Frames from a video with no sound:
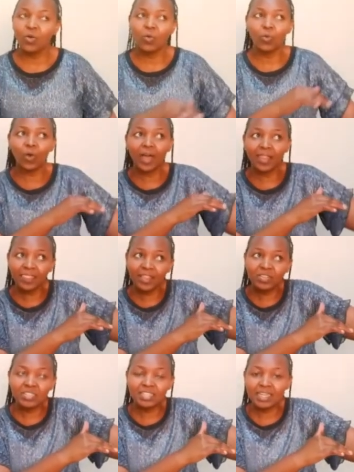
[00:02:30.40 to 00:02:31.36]

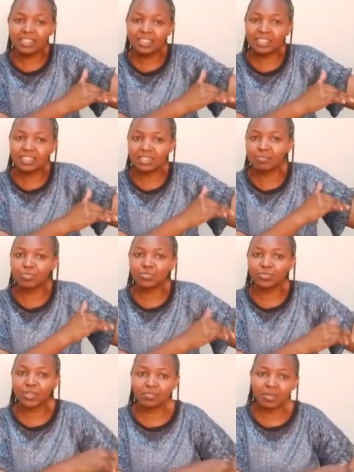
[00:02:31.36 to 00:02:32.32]
1,000
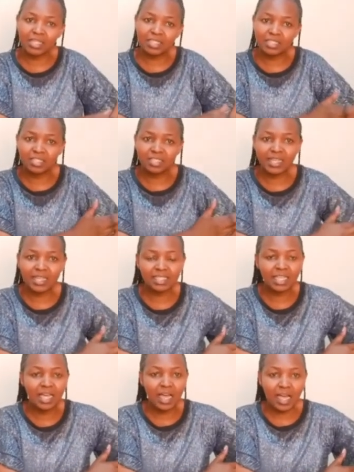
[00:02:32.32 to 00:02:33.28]
subscribers is just
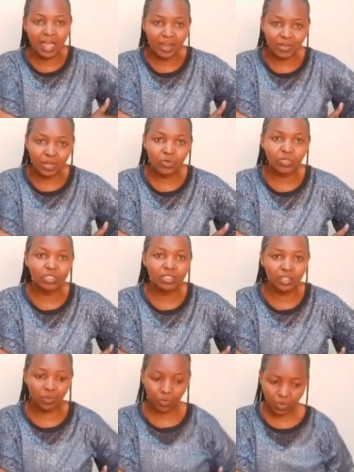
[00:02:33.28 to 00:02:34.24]
around the
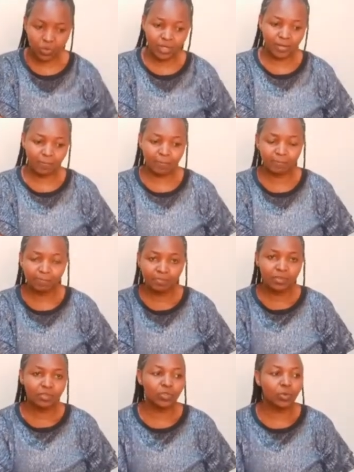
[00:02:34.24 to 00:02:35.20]
corner.
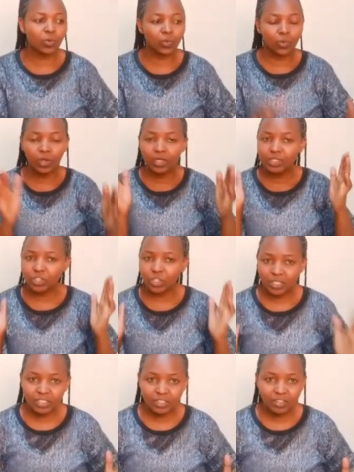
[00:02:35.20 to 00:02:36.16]
So
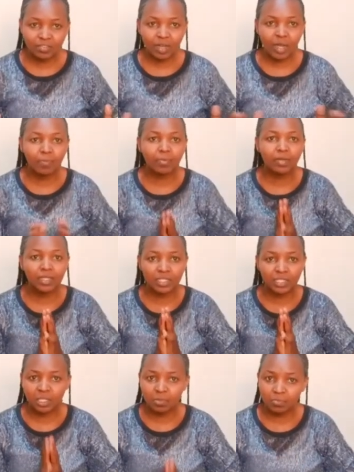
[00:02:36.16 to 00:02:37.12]
don't give up,
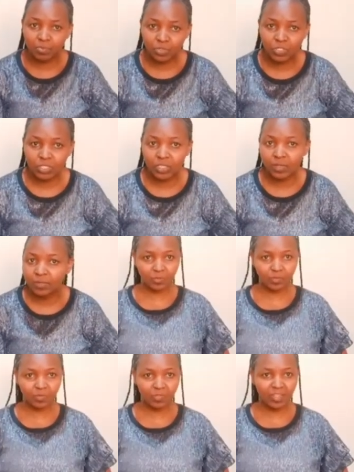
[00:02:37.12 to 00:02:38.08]
keep pushing.
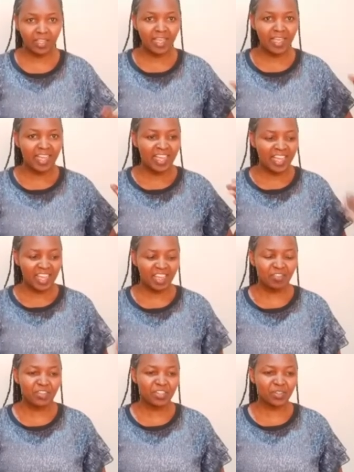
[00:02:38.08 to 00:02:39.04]

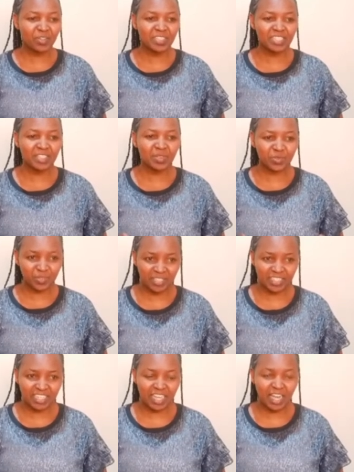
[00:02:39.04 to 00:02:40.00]
Every content
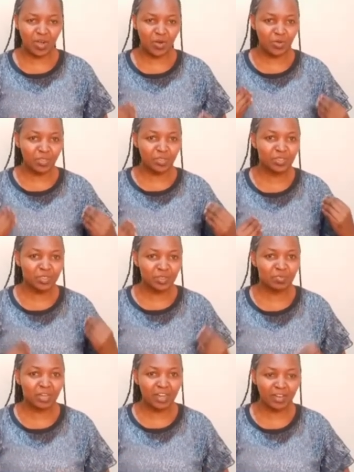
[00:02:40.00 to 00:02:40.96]
creator or YouTuber
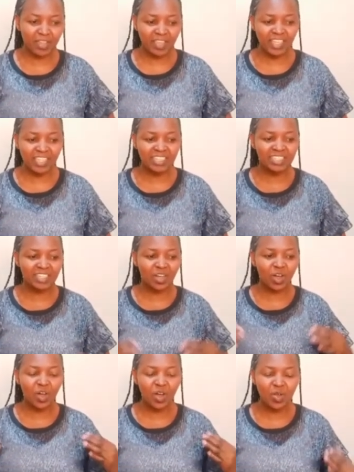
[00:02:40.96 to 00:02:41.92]
rather is
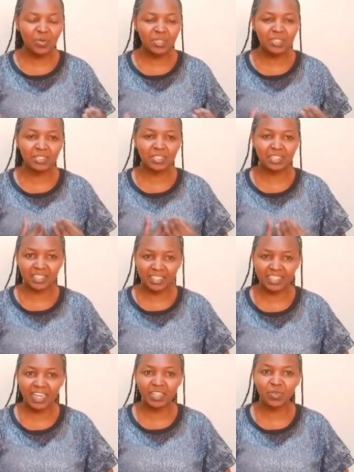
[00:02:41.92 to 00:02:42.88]
always
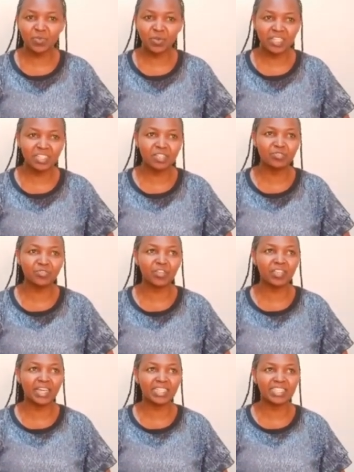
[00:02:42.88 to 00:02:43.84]
eagerly waiting for
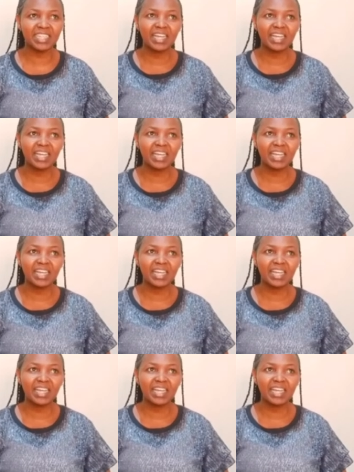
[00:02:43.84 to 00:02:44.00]
that